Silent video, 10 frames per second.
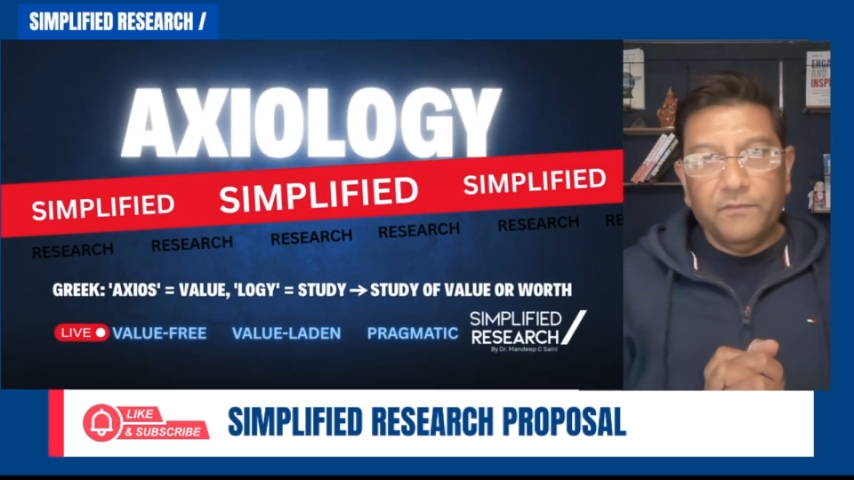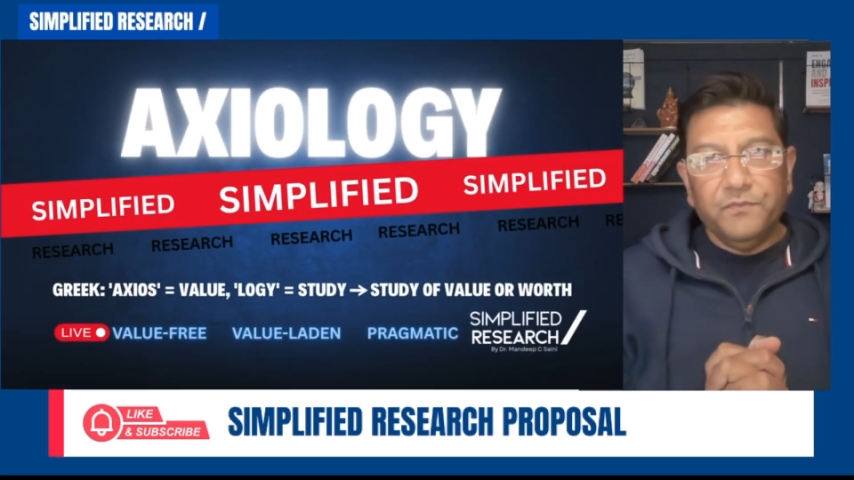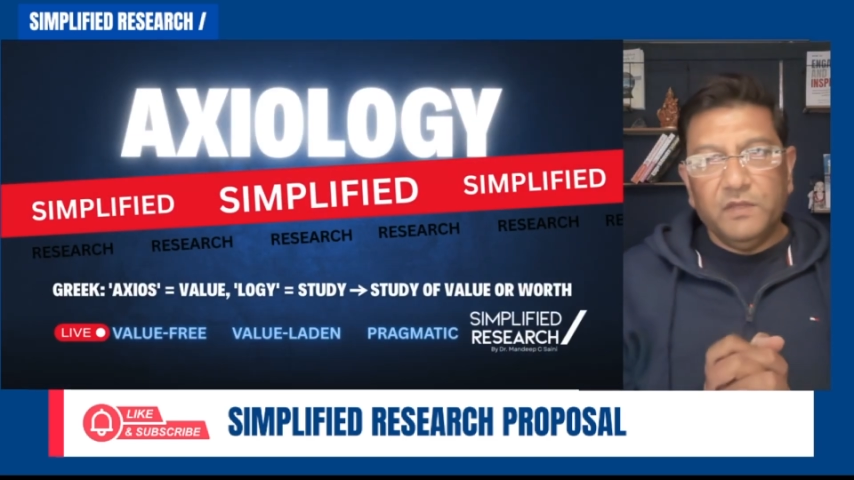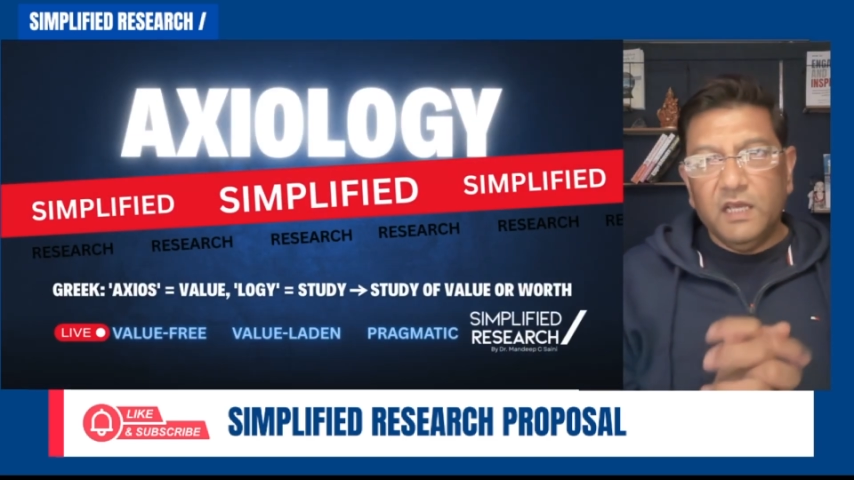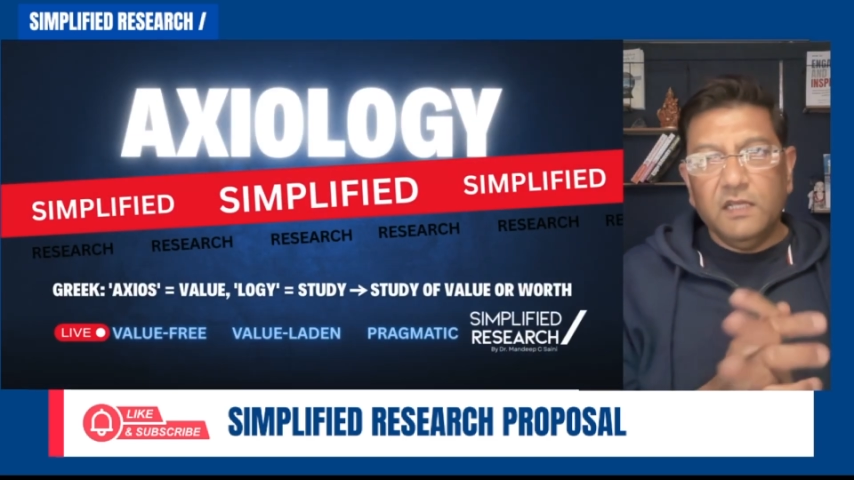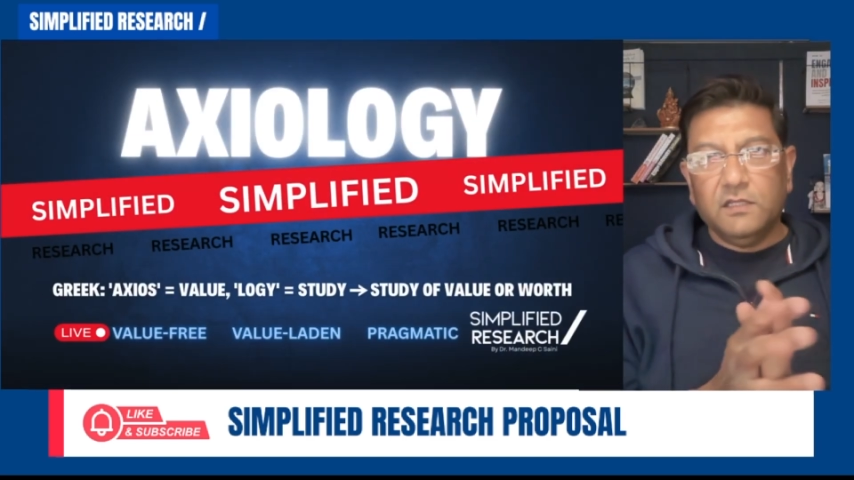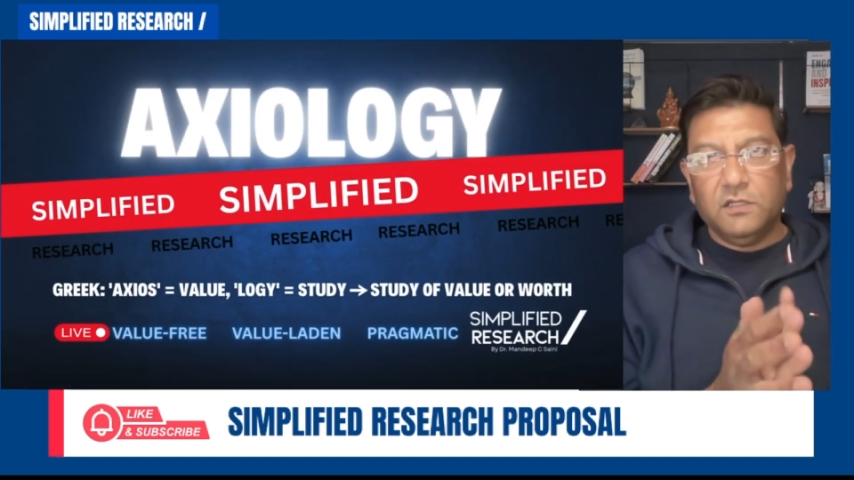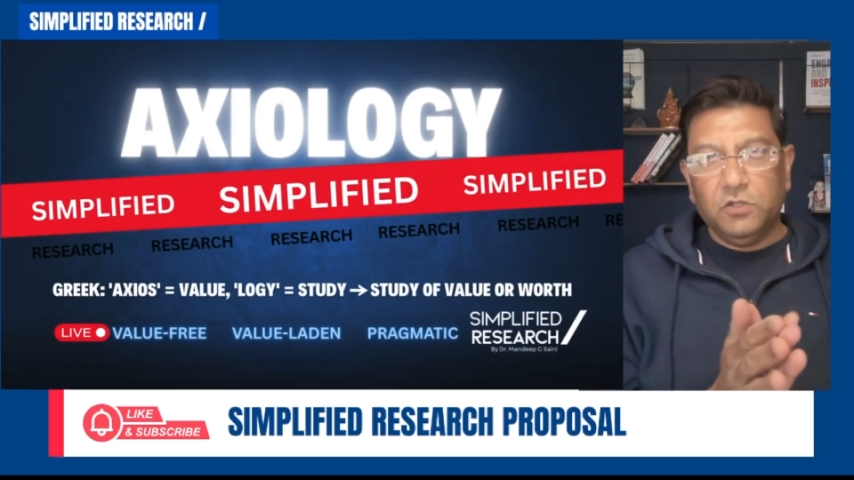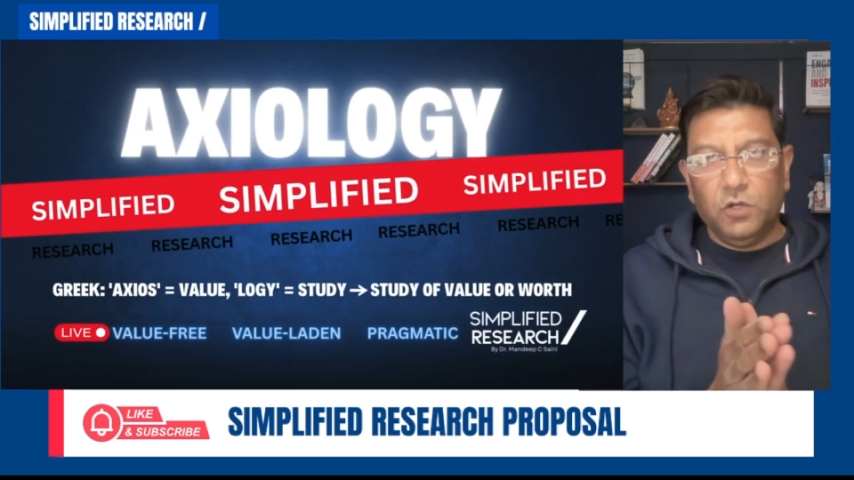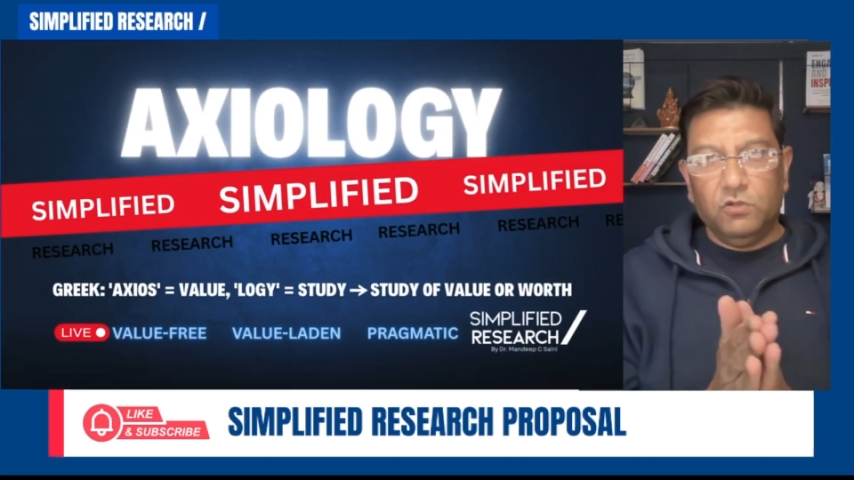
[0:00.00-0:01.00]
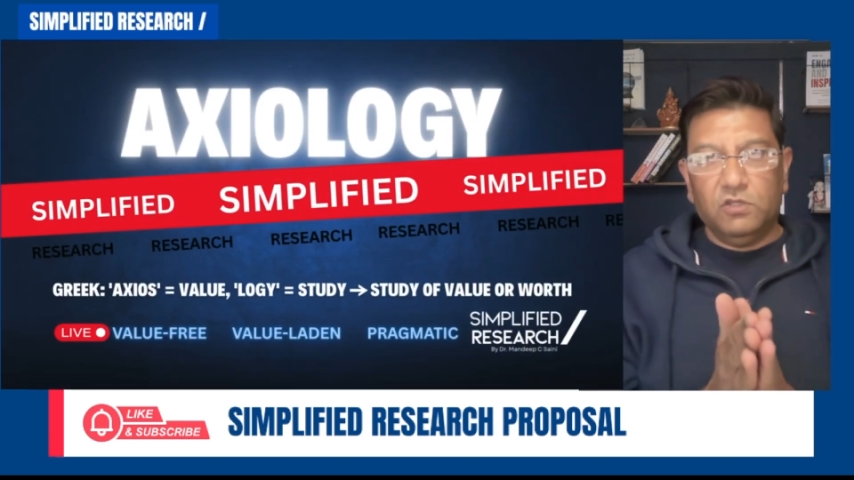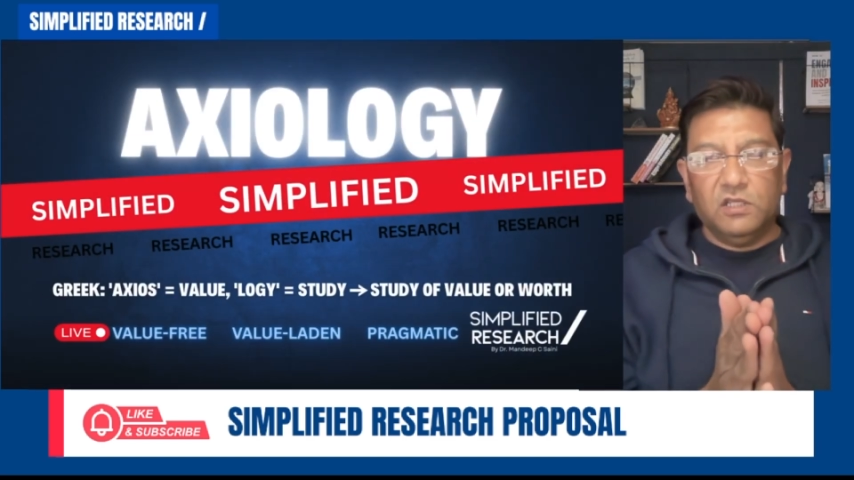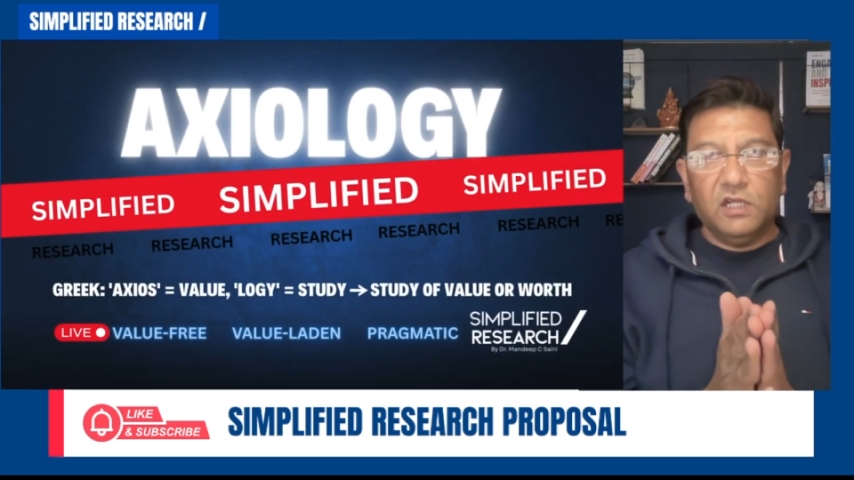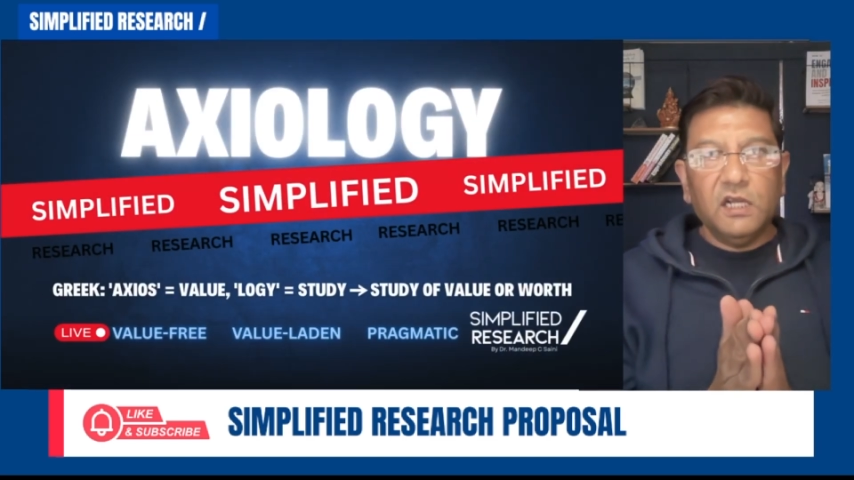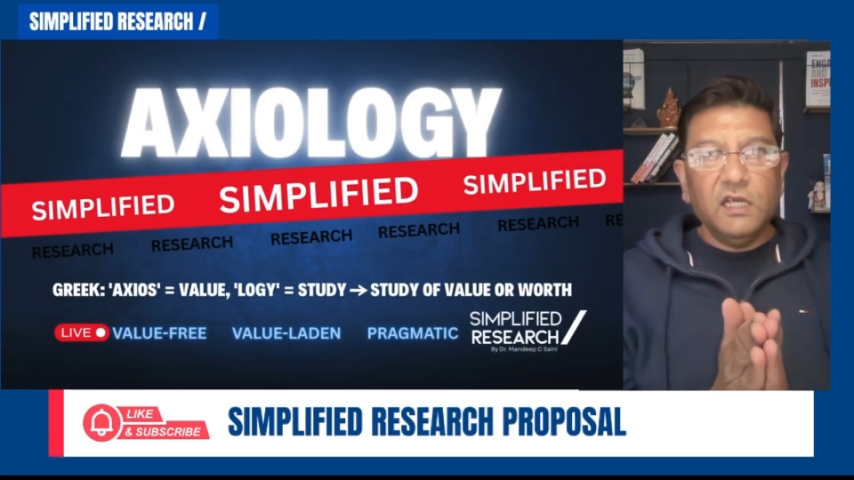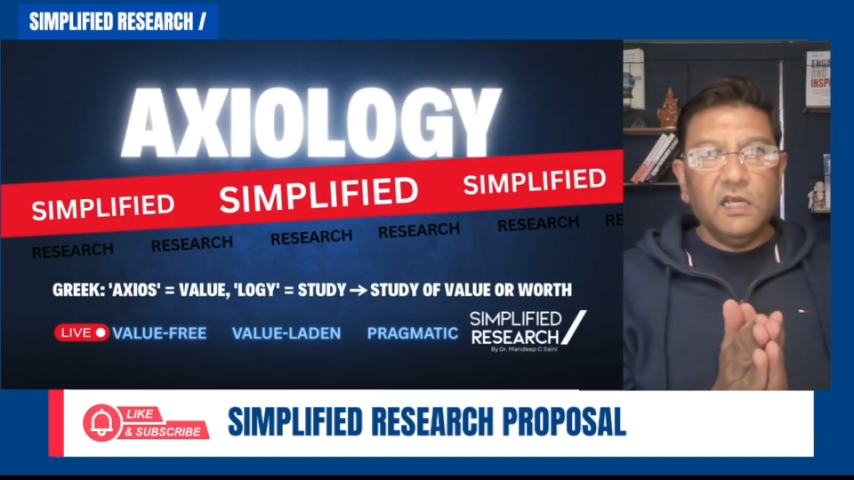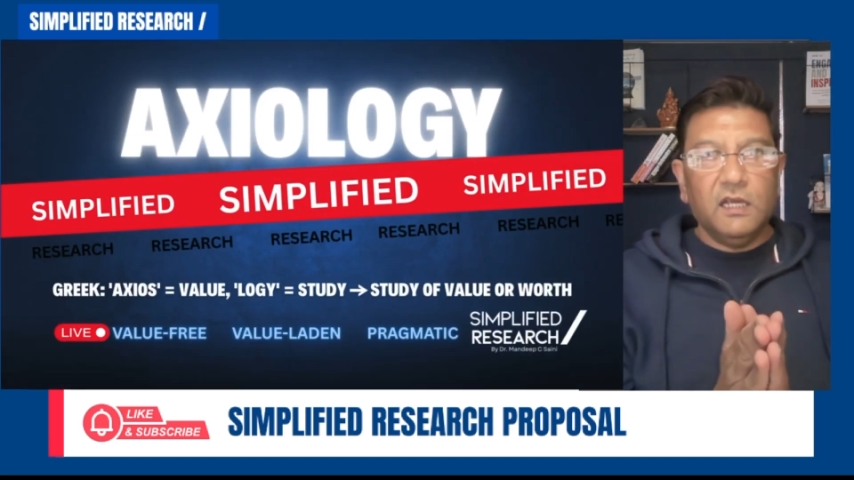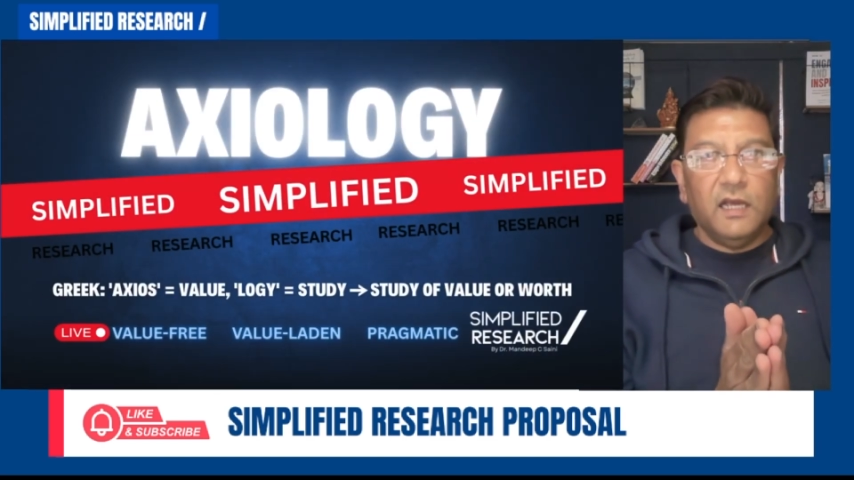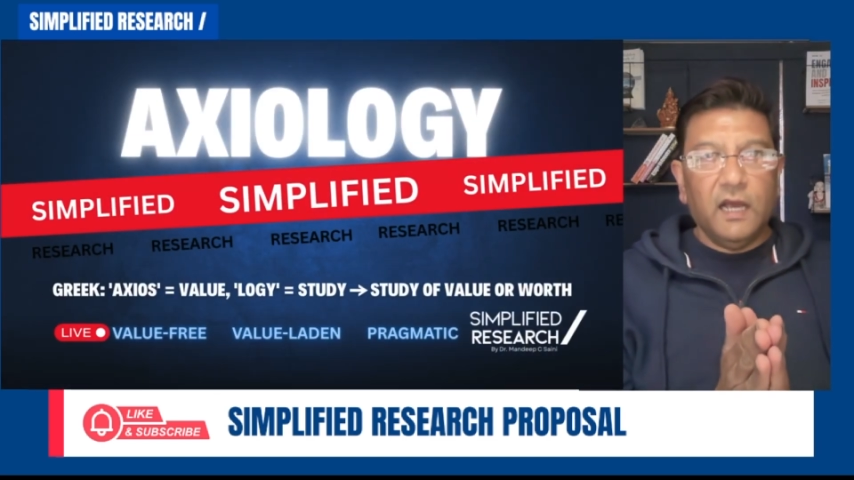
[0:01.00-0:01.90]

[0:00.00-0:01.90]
these three